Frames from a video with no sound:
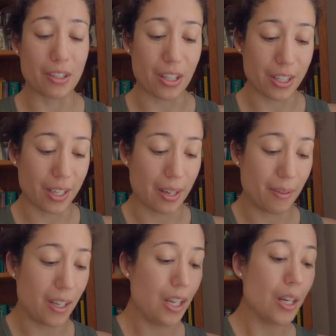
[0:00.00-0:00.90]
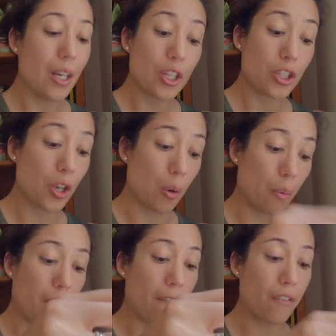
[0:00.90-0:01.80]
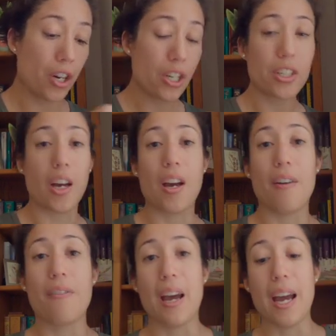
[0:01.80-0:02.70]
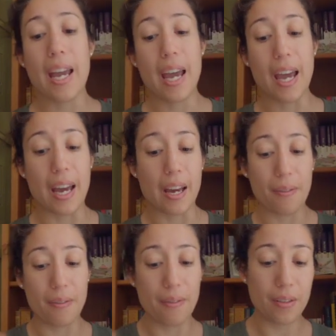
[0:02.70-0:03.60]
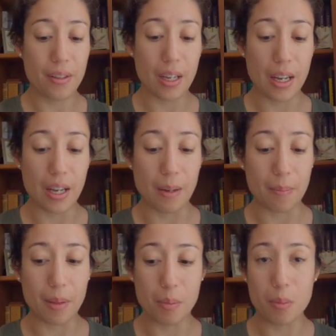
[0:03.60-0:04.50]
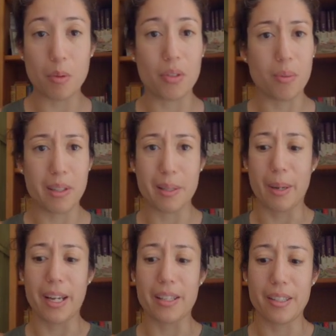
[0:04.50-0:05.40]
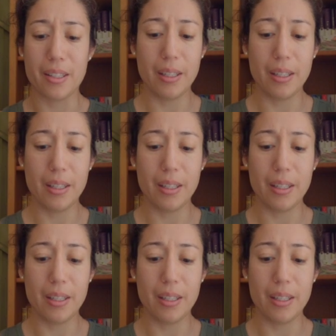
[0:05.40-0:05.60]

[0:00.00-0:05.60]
of socks I have. So first off, I have, let me move some of these bags.